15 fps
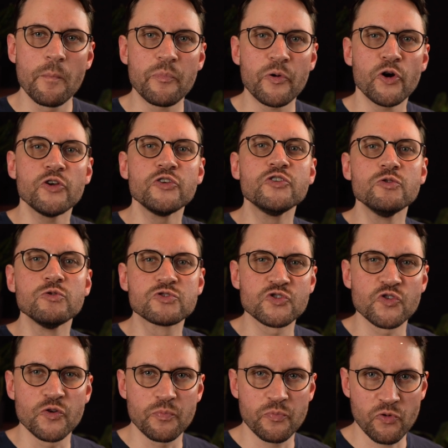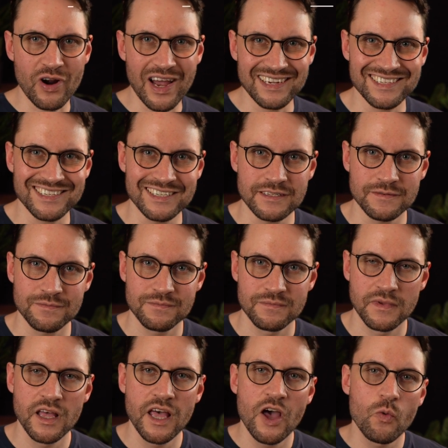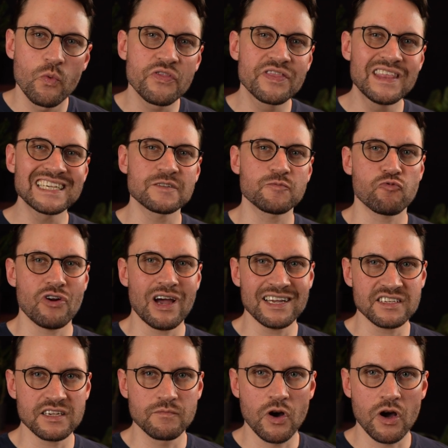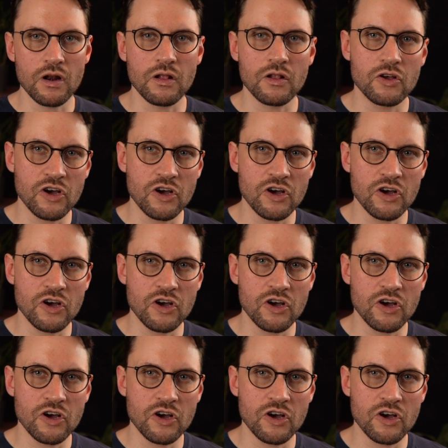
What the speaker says: Per user pricing. With this pricing model,